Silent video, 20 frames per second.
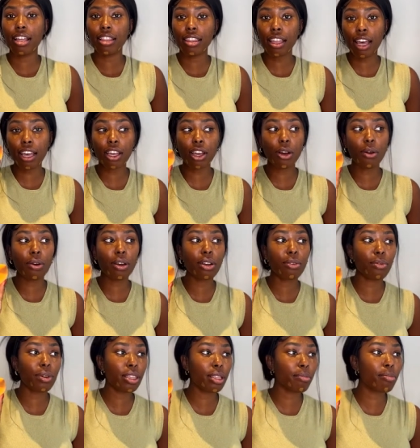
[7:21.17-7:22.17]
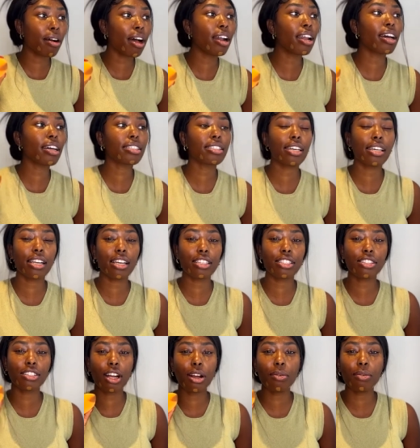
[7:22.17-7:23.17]
then go in with the product and I
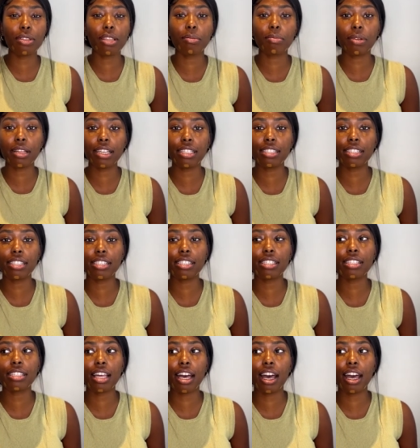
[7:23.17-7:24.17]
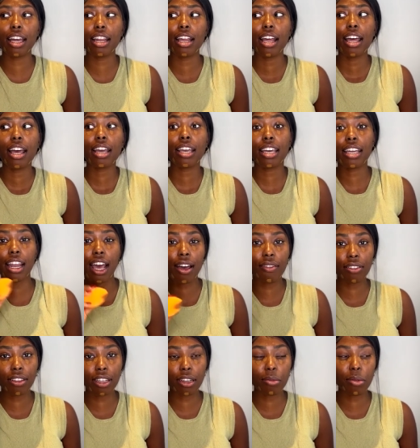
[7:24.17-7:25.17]
start with the places that can have
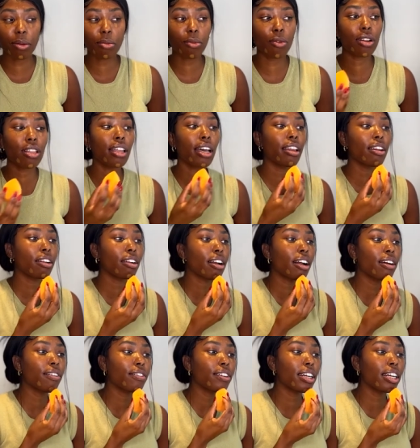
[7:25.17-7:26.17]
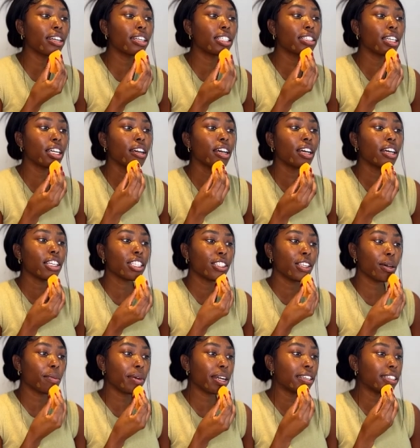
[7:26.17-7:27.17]
a little bit more lighter coverage.
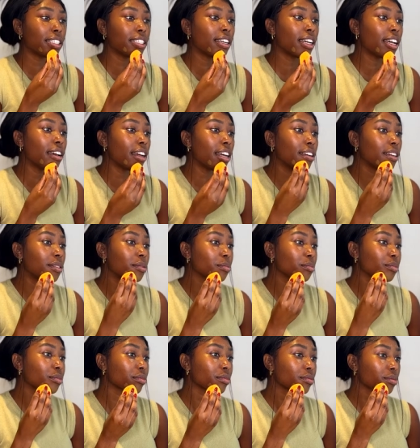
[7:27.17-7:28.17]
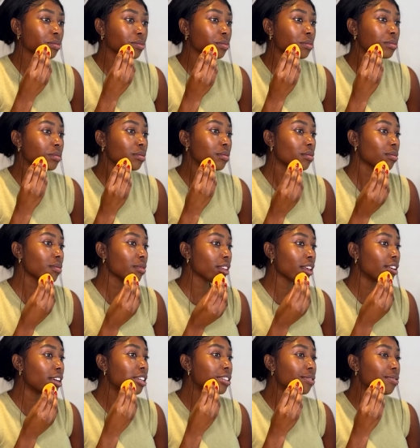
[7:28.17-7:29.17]
So my chin
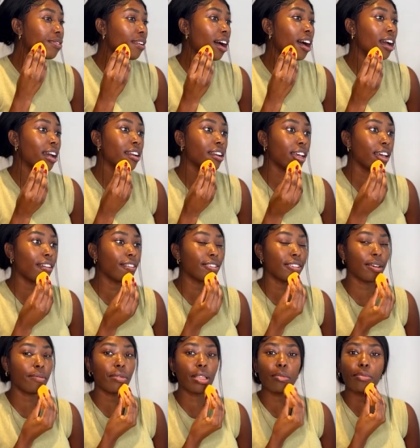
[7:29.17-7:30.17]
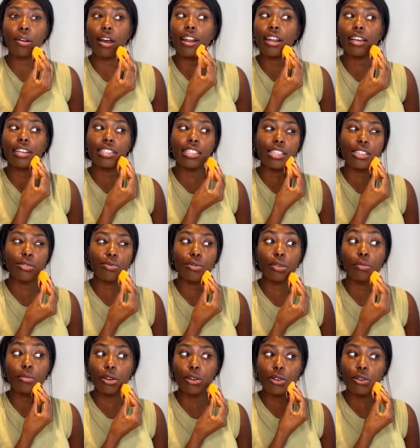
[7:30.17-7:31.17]
is fine if some of the product is
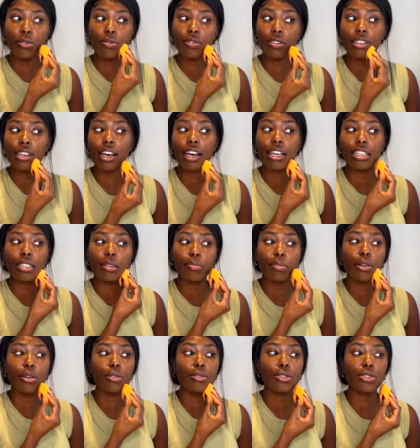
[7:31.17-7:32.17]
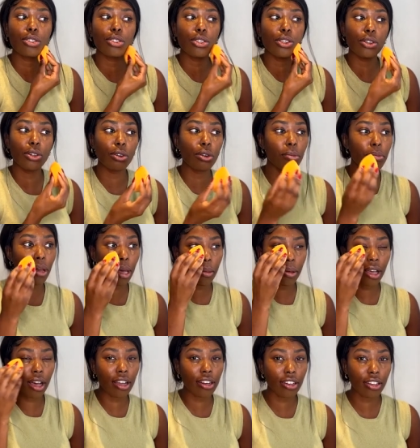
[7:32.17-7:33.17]
removed as opposed to
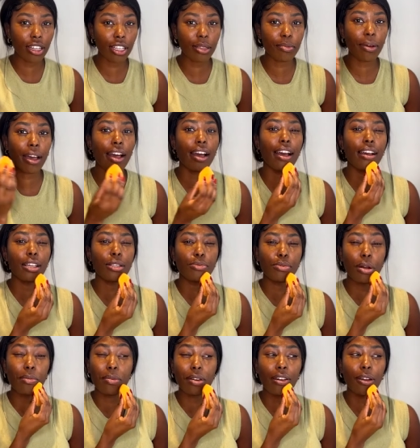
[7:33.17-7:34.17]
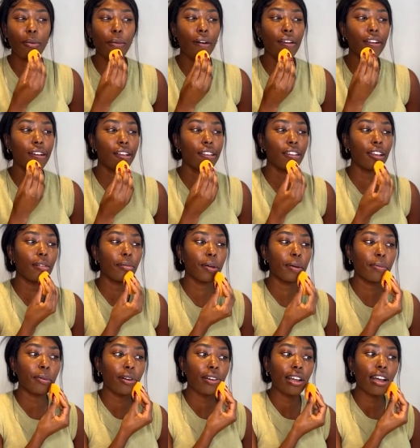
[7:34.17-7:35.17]
maybe underneath my eyes where I'm gonna want a little bit
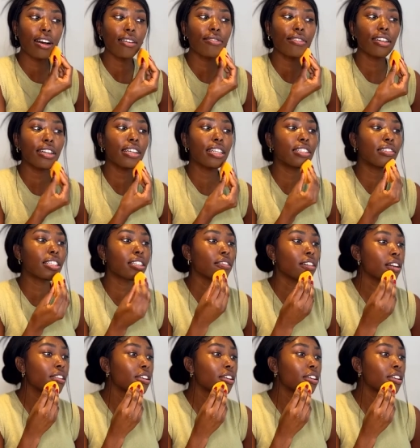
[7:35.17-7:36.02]
more coverage.